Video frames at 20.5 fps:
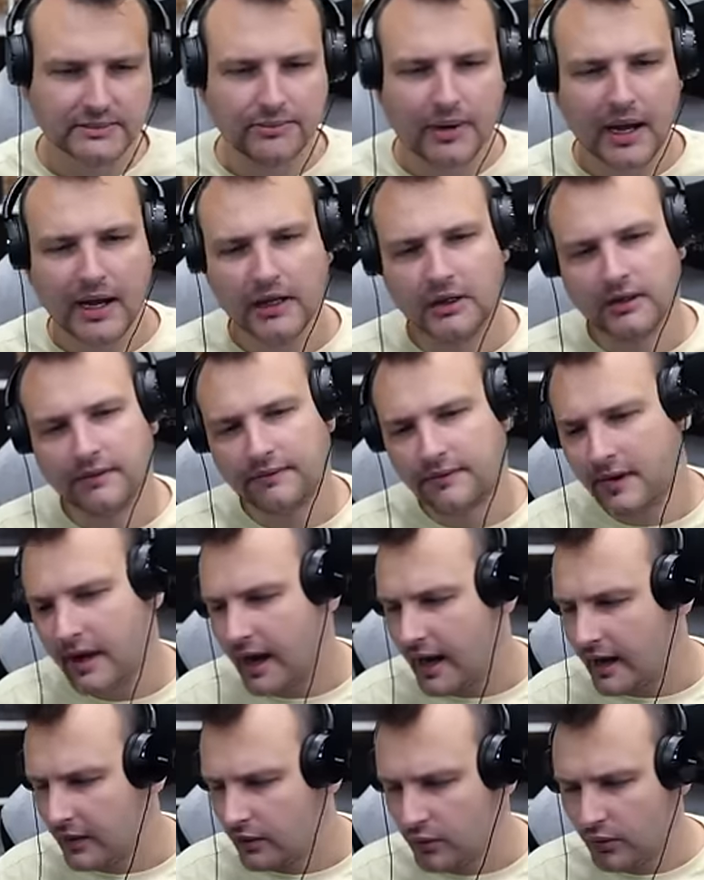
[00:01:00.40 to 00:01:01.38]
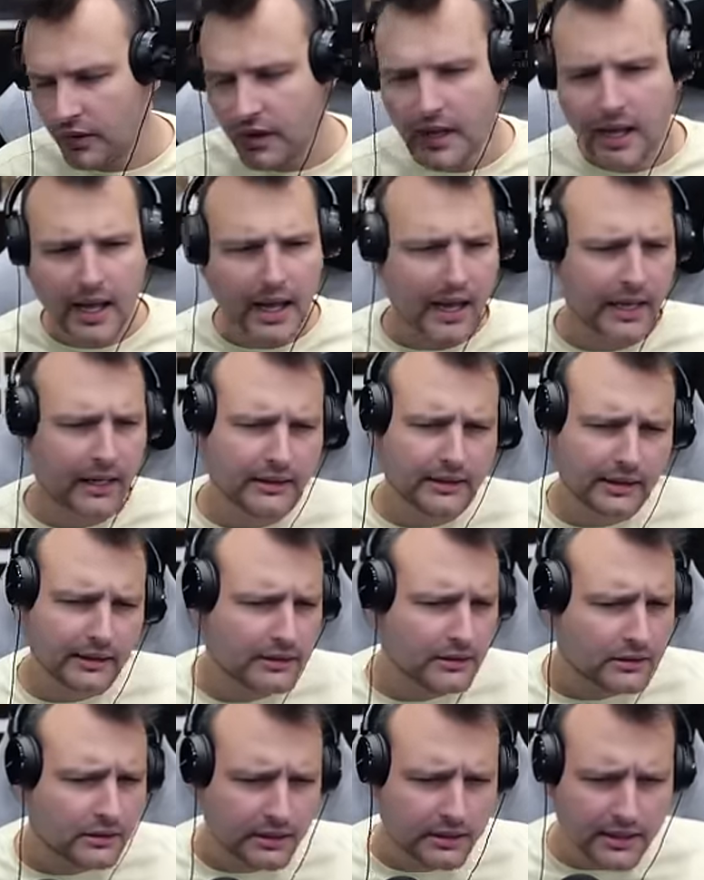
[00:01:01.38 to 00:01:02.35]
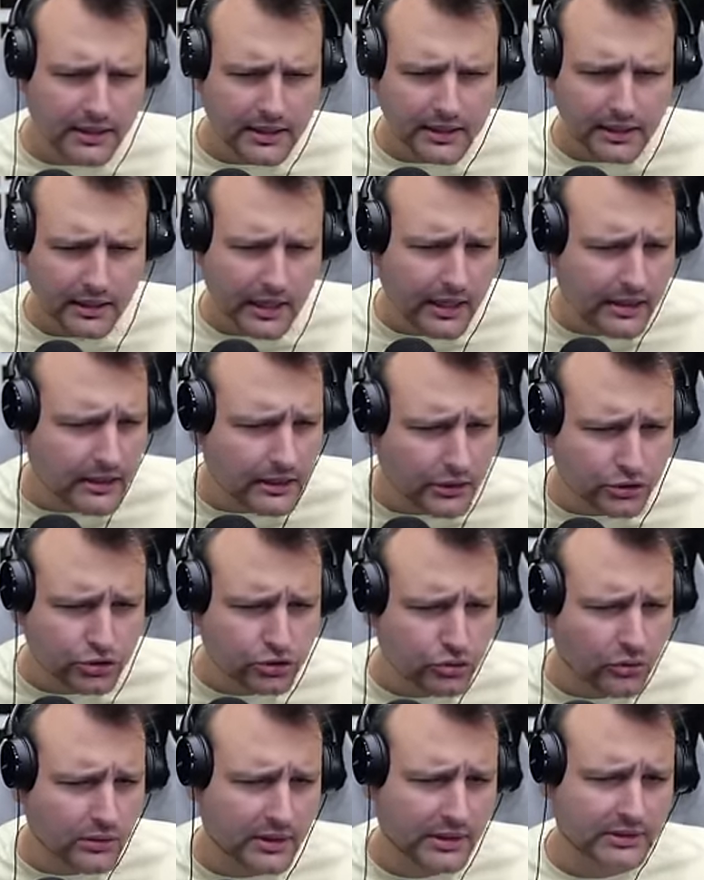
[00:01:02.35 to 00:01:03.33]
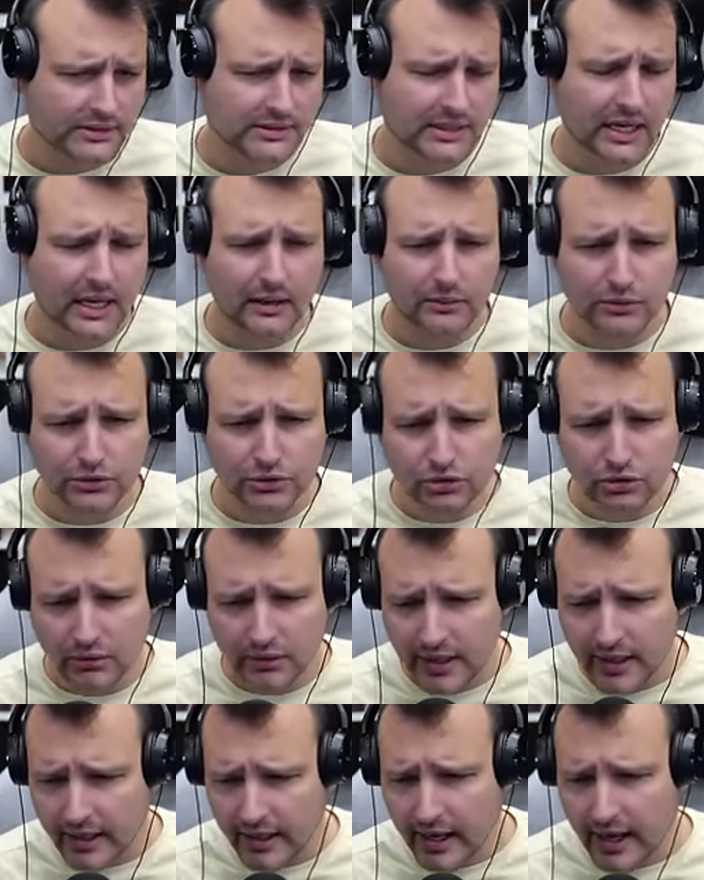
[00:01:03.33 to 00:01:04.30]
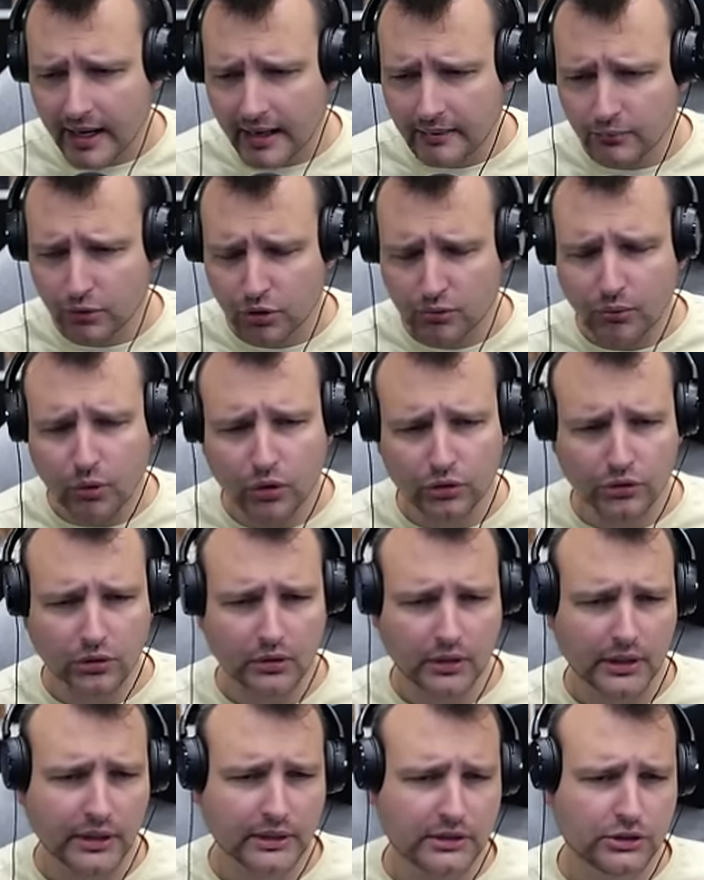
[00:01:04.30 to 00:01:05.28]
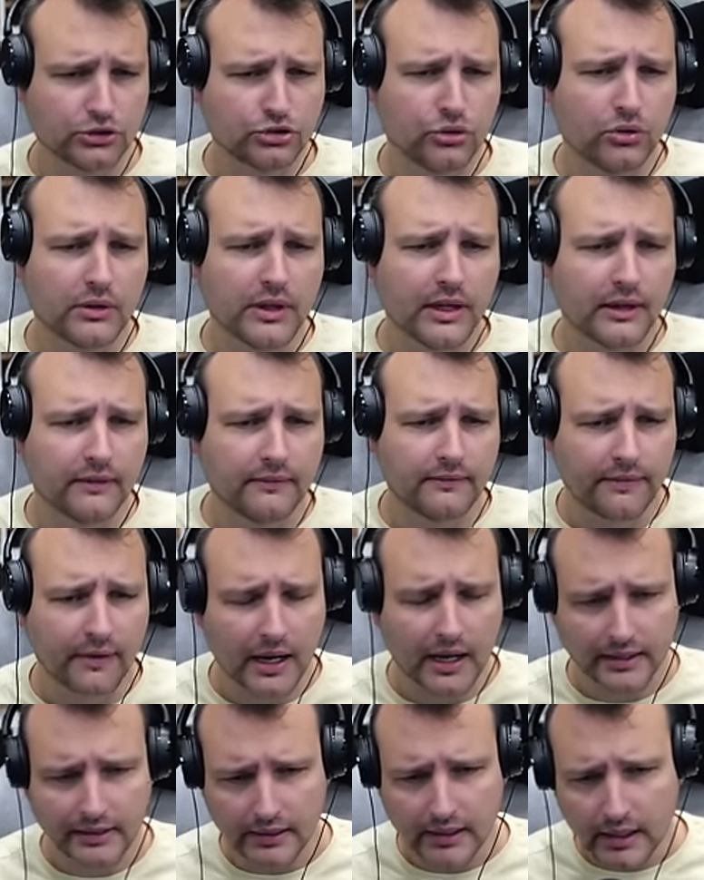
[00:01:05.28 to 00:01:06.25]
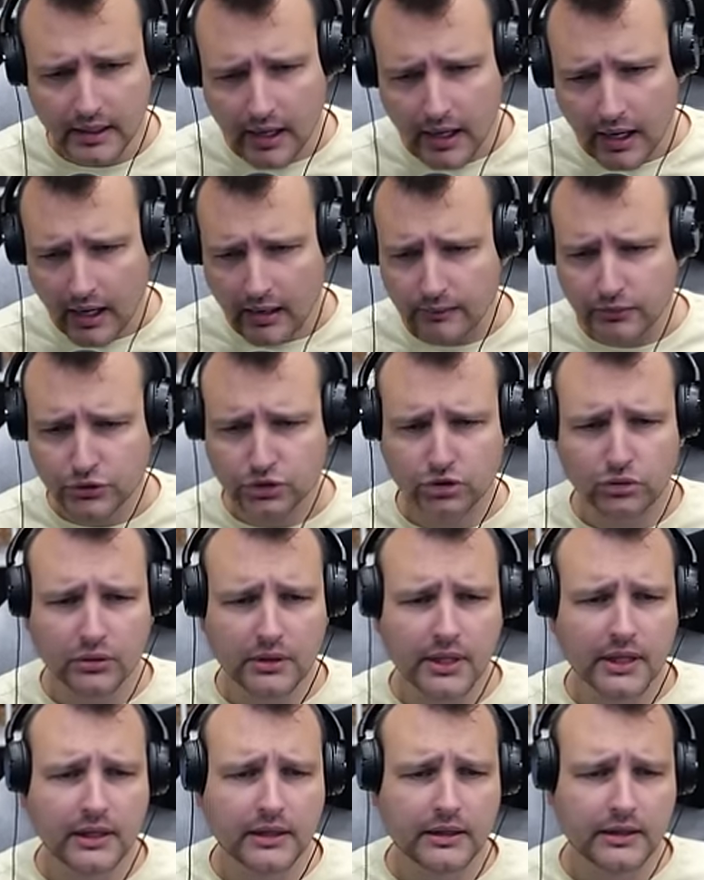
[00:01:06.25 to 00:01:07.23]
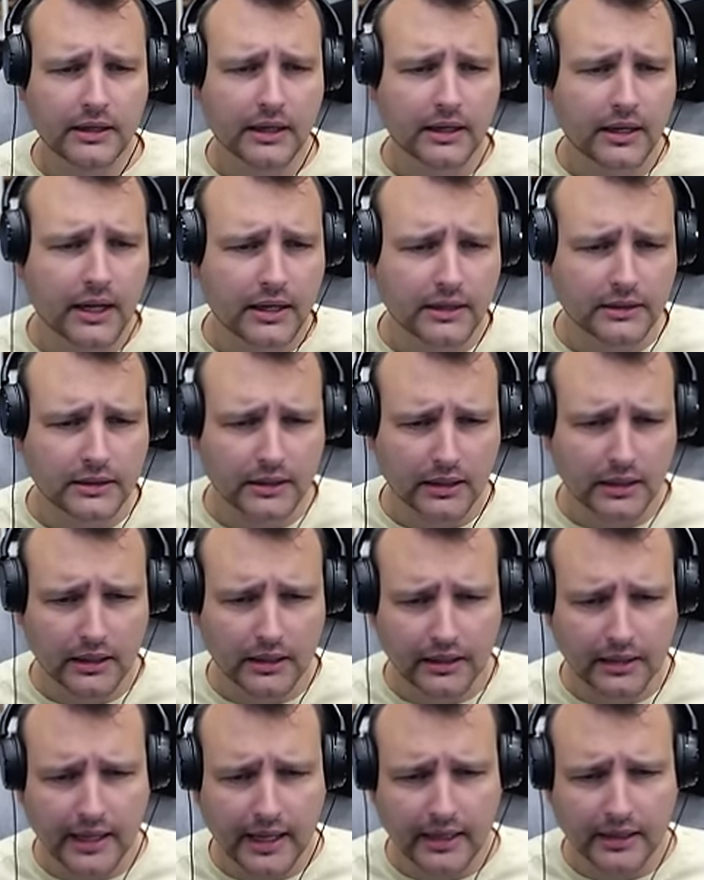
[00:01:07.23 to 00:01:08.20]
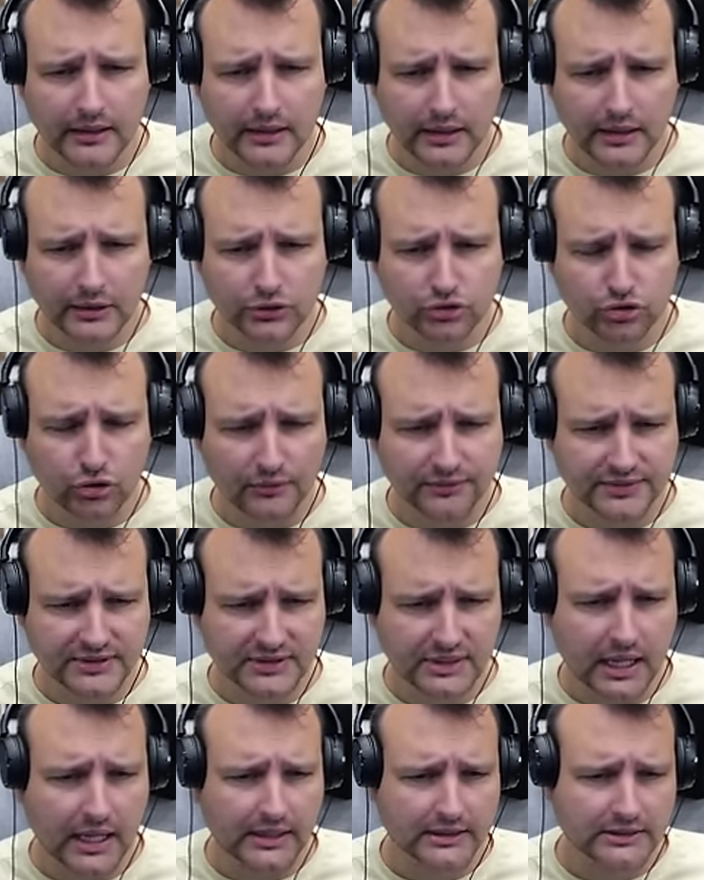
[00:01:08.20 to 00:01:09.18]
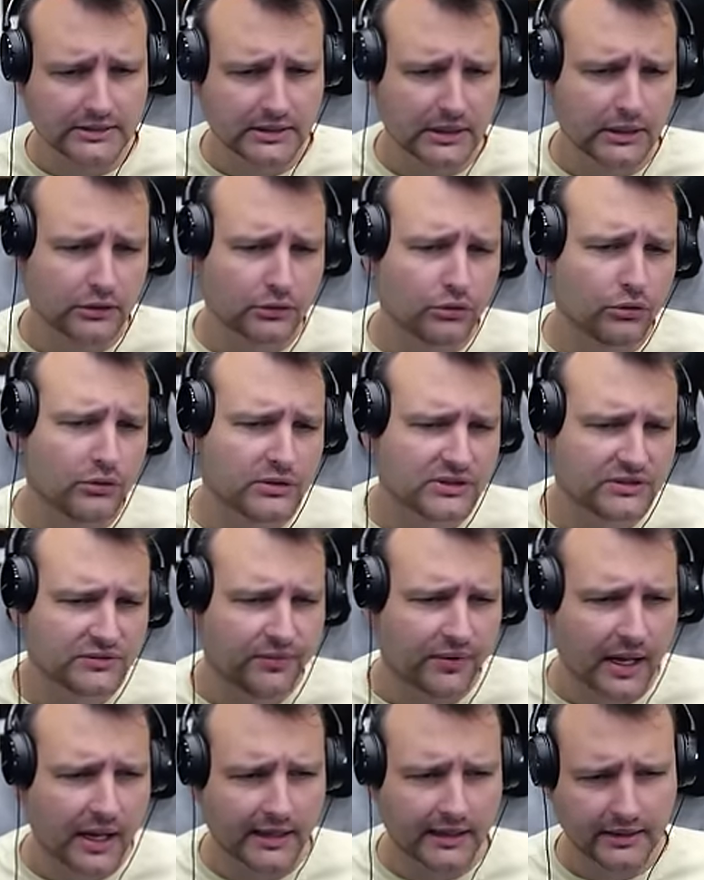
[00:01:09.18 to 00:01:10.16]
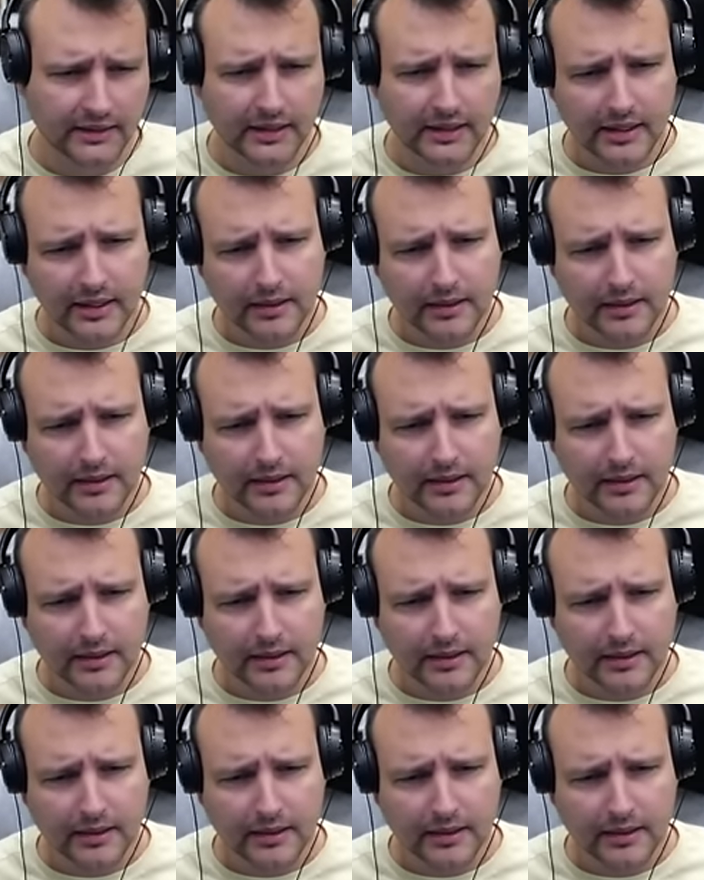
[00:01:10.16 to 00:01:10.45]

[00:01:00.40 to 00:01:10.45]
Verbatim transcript: pile of caco. And I did not understood this. I was looking armor model, it is looking fine. I was looking the gun handling soft stats, it looks fine.